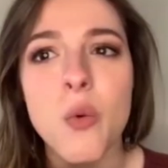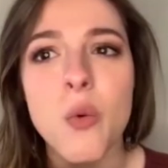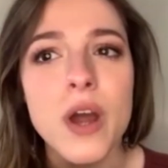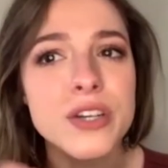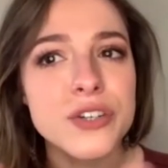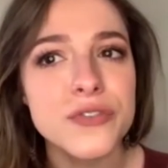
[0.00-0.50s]
a
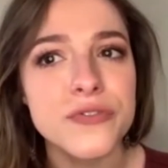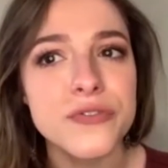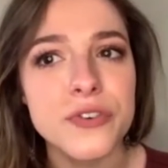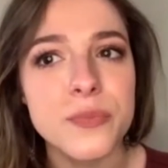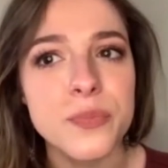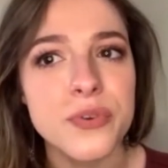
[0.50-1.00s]

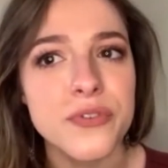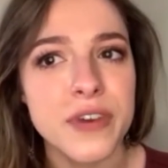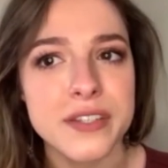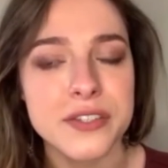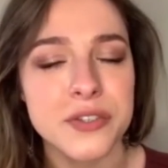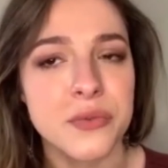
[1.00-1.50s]
wonderful
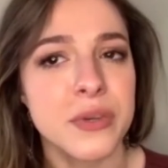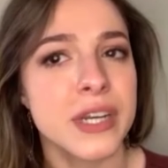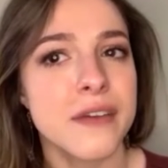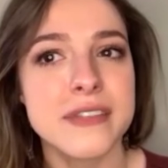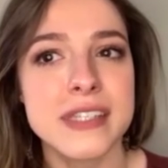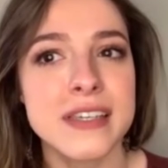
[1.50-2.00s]
professor when
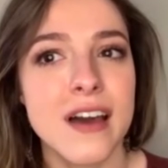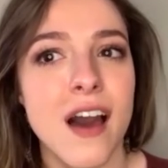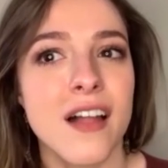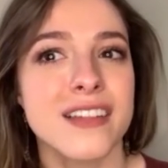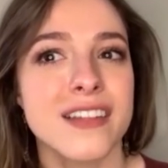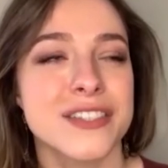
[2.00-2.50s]
I was in
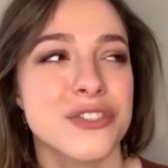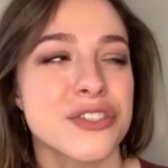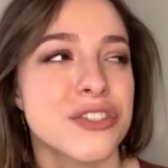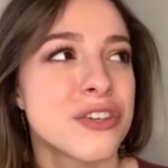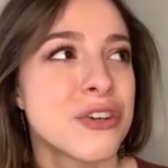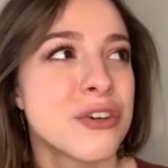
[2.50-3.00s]

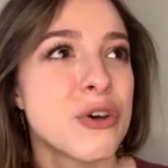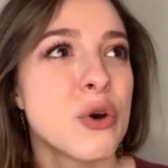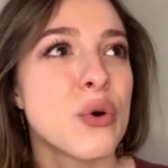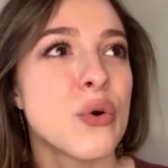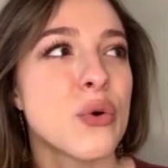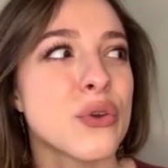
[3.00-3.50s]
college
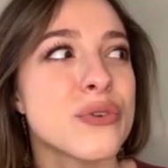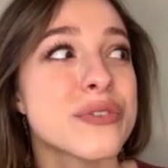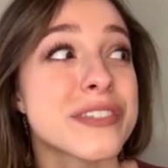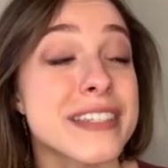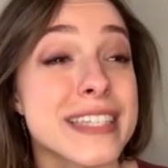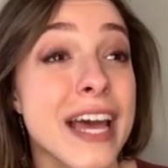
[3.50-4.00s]
who
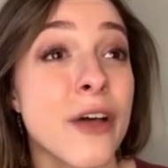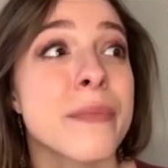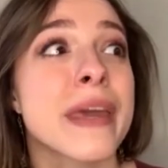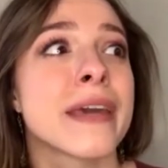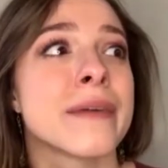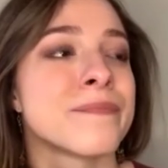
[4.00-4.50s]
used to tell
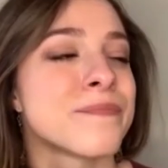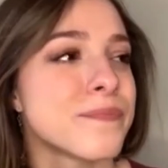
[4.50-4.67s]
me,